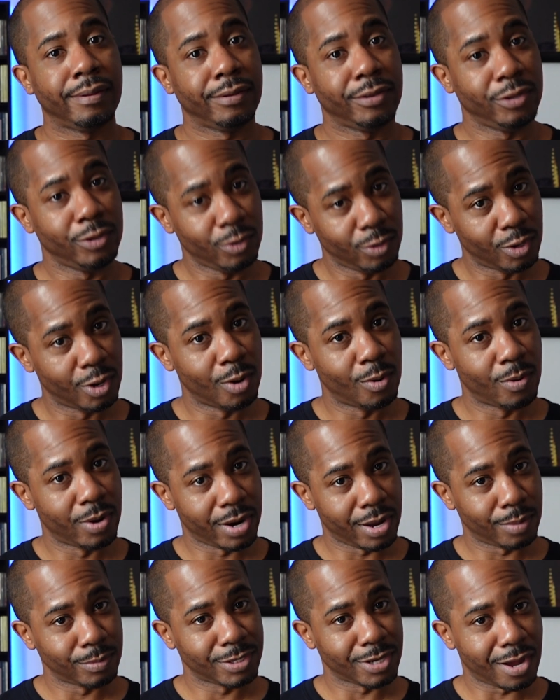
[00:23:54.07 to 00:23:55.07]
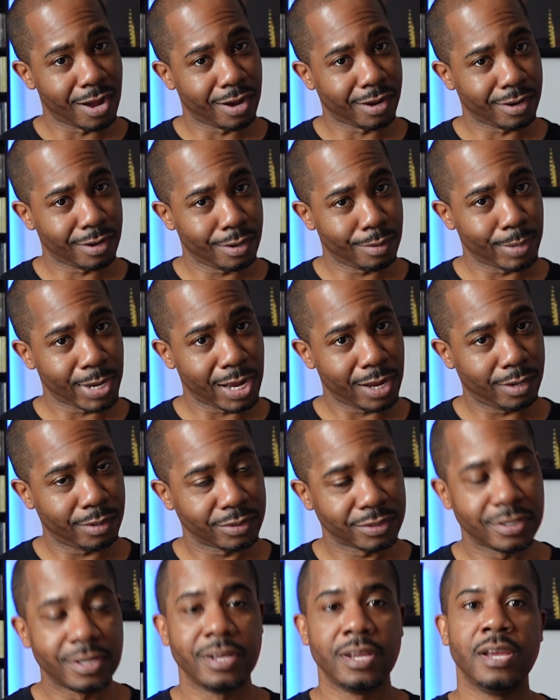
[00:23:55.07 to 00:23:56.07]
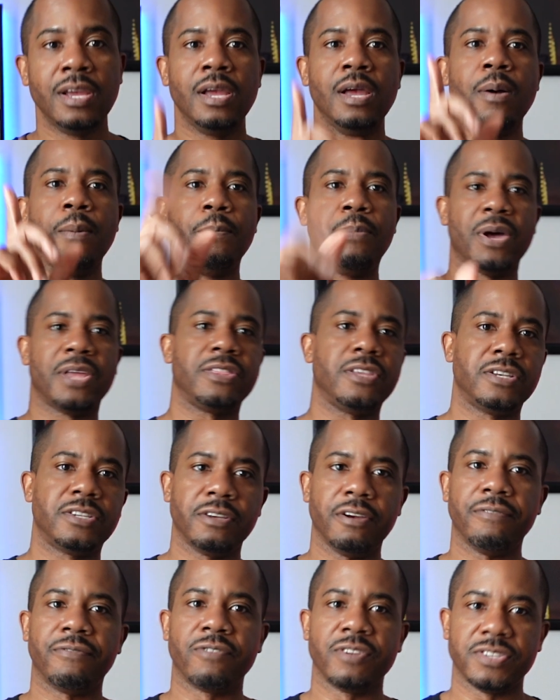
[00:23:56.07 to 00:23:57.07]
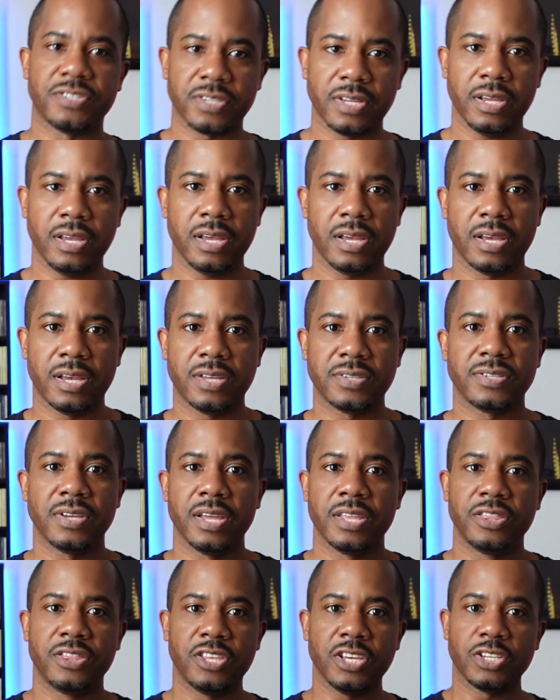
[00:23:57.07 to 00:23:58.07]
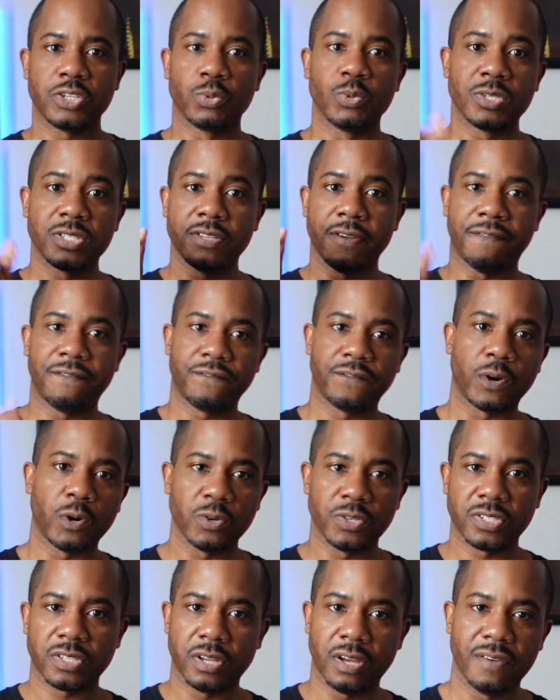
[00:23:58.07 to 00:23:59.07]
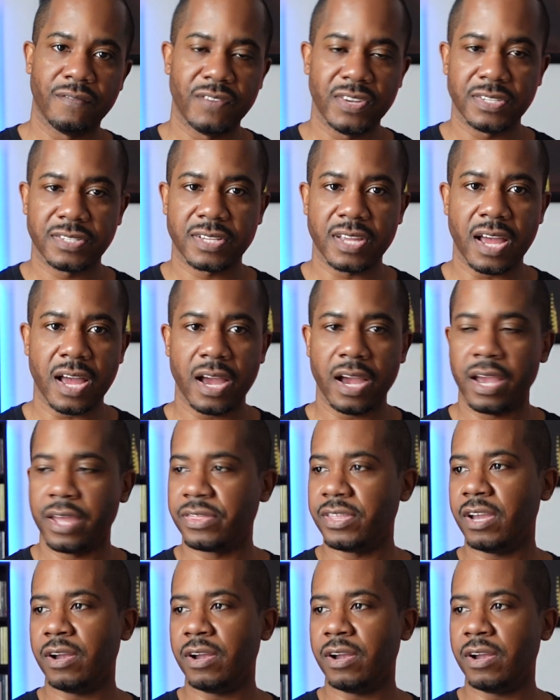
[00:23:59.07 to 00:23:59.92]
You know what I'm talking about. But the difference is, this was the first of its kind.